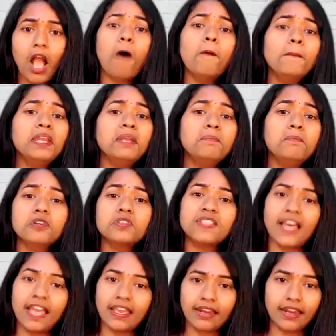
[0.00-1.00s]
how many
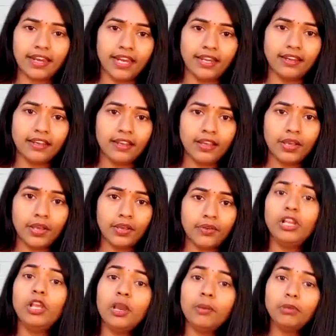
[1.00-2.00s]
books I read?
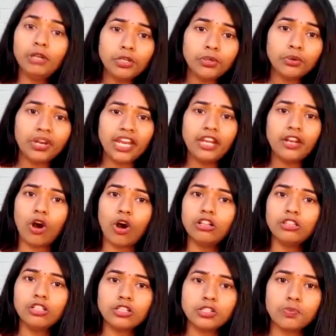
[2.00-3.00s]
Will you able to read
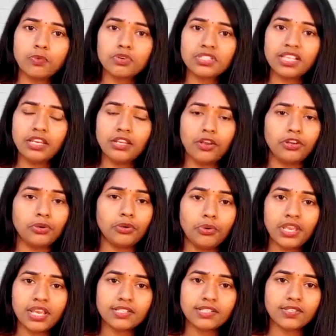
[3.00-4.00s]
all those books in your
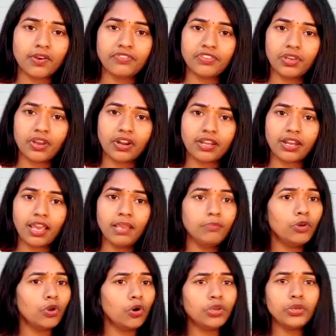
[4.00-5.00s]
2 years of your
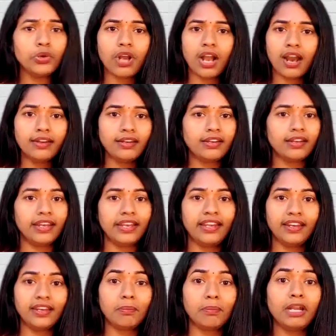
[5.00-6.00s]
time? No, you can't
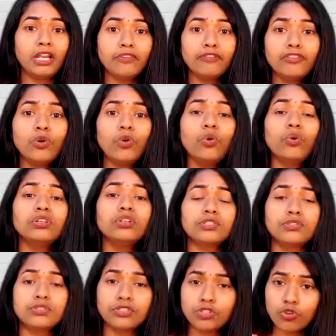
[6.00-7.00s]
read it. But if you
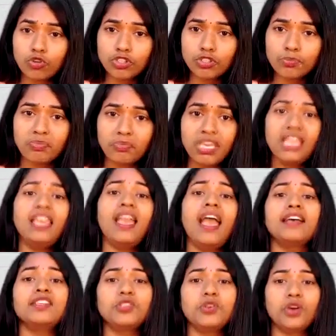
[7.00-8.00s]
choose me
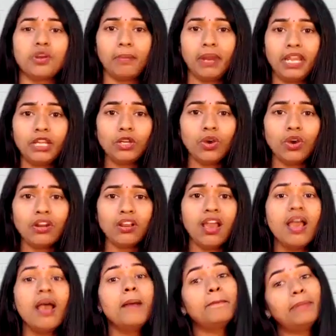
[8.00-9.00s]
as your mentor,
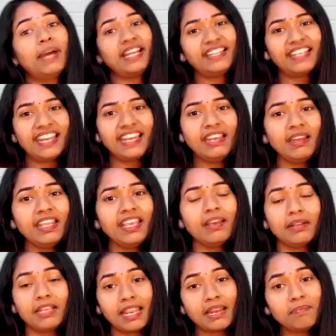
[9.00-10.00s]
my
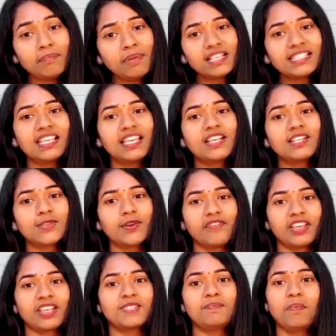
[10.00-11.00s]
10 plus years
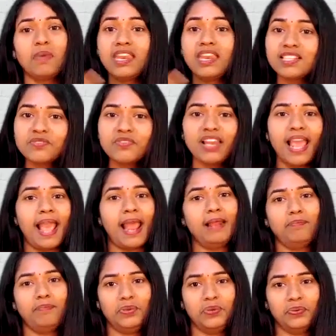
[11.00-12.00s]
of experience will
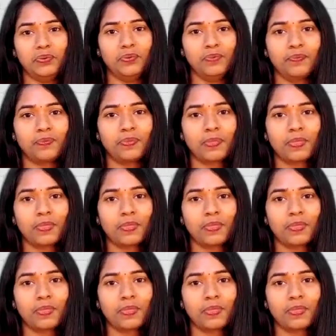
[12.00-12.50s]
help you.